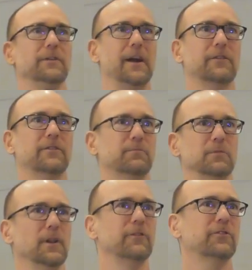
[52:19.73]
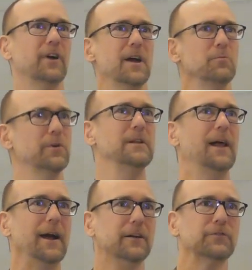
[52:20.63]
nice lunchtime
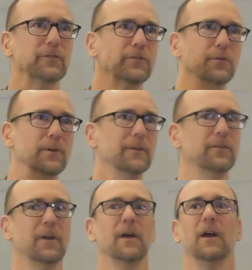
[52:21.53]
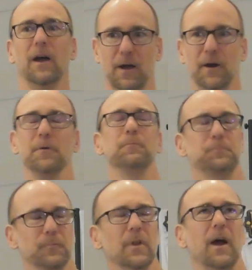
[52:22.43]
relax for students. Um,
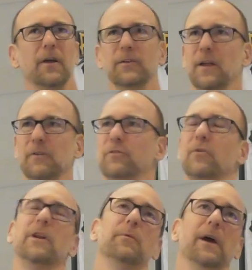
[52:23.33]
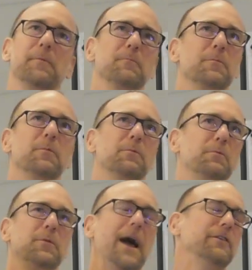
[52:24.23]
and so, anyway,
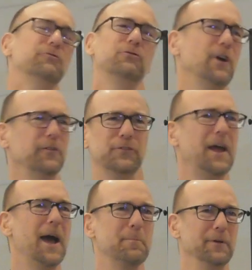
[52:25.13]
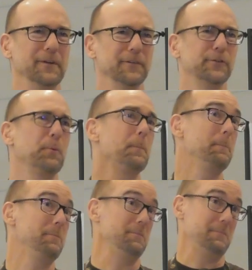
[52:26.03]
that just happened. So
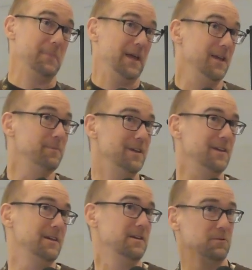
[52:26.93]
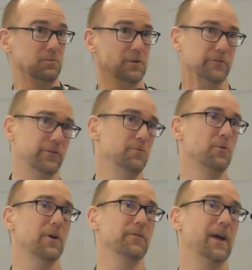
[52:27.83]
maybe we'll do
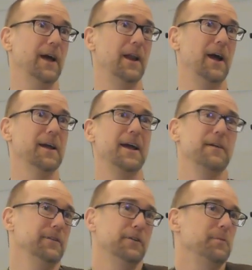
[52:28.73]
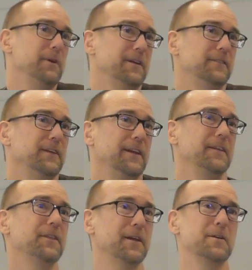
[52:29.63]
more of that. I haven't committed to
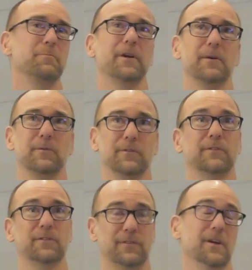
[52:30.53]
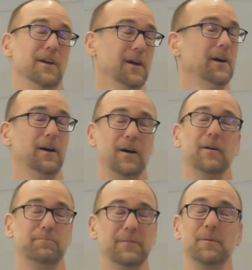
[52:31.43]
anything, but it was
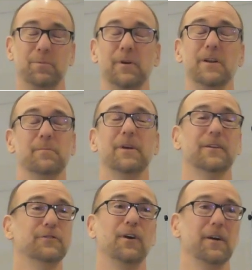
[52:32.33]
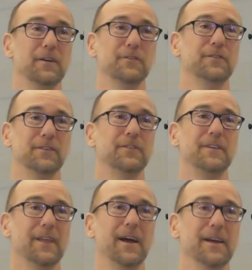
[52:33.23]
a, a pretty big charge to
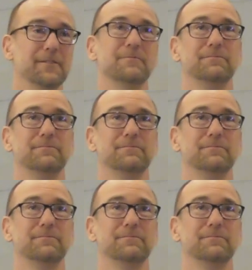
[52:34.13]
see that